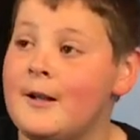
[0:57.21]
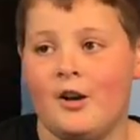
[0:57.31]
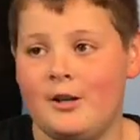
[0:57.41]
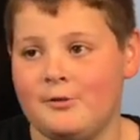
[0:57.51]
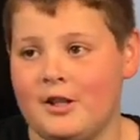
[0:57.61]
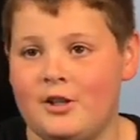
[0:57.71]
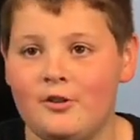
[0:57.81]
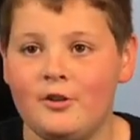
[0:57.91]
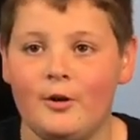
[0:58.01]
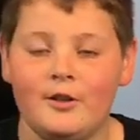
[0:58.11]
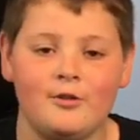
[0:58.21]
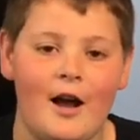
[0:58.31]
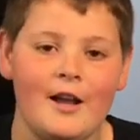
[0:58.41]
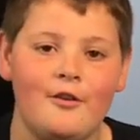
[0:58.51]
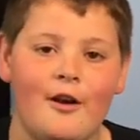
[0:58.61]
So he was like, you do it. So
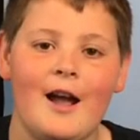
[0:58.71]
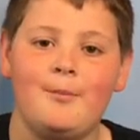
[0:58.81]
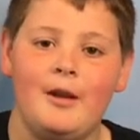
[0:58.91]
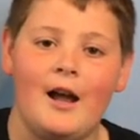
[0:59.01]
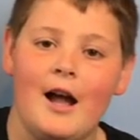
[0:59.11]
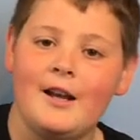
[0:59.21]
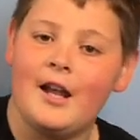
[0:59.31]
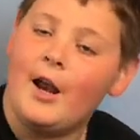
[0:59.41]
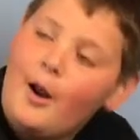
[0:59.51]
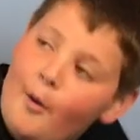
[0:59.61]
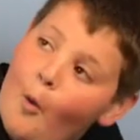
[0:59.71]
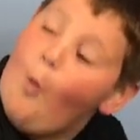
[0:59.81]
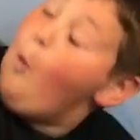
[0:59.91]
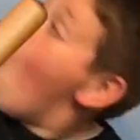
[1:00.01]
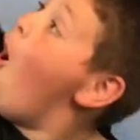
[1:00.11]
I grabbed it, I did,
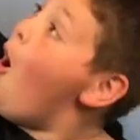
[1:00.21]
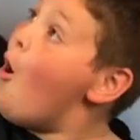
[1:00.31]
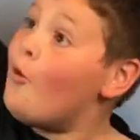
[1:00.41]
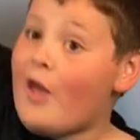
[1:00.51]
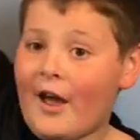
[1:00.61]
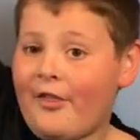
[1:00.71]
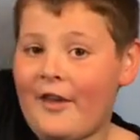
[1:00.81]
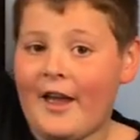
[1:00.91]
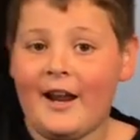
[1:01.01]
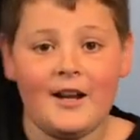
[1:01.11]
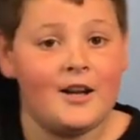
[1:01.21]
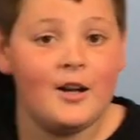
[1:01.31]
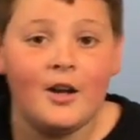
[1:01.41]
woo, that thing,